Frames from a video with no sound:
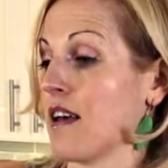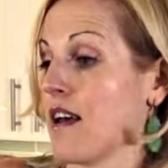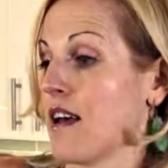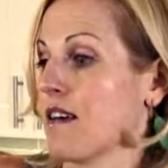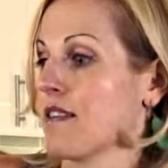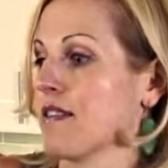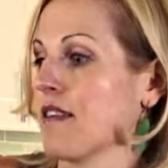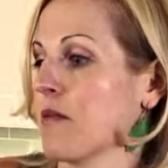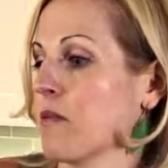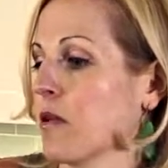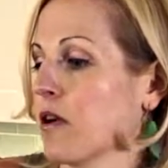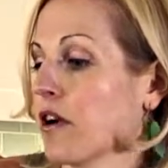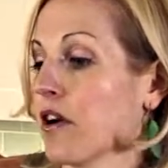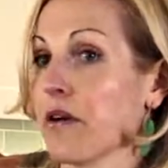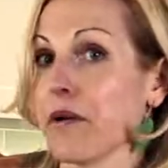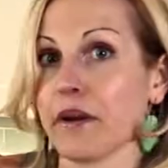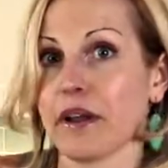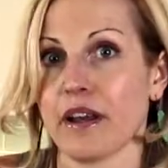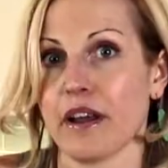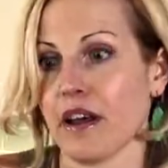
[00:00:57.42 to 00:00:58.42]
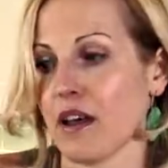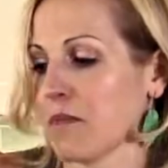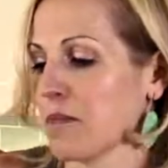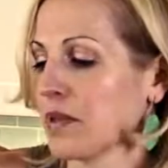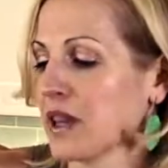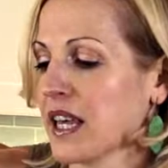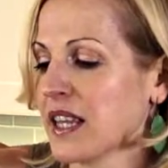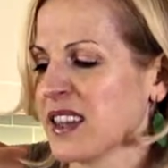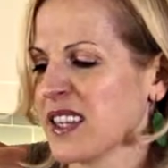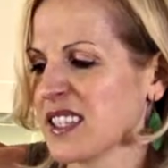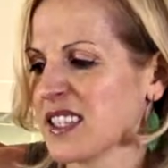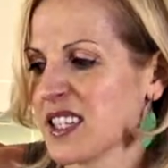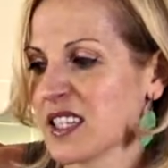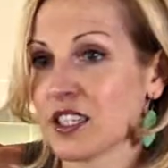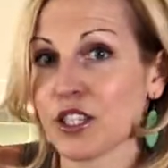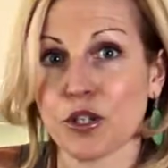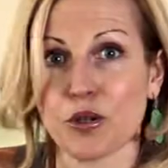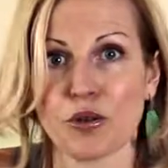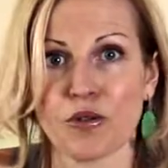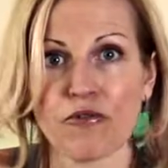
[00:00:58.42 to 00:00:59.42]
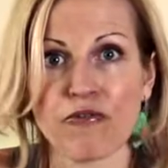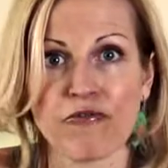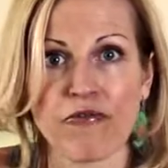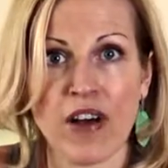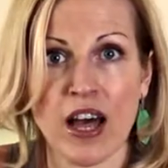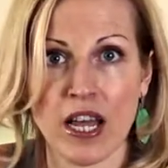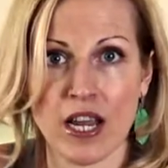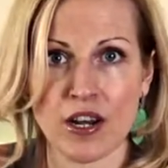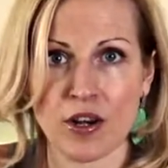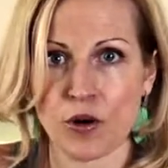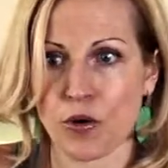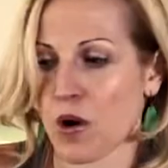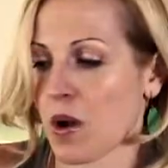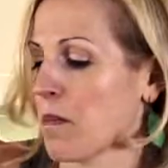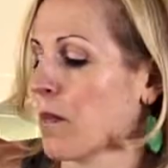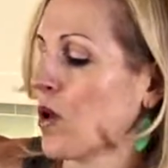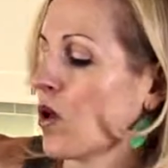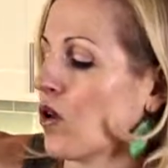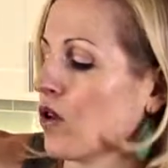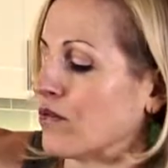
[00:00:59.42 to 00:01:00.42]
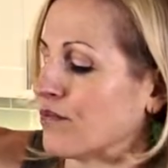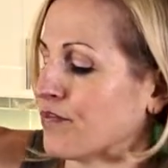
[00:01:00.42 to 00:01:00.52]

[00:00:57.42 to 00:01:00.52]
and then we're going to blend this into a fine crumble.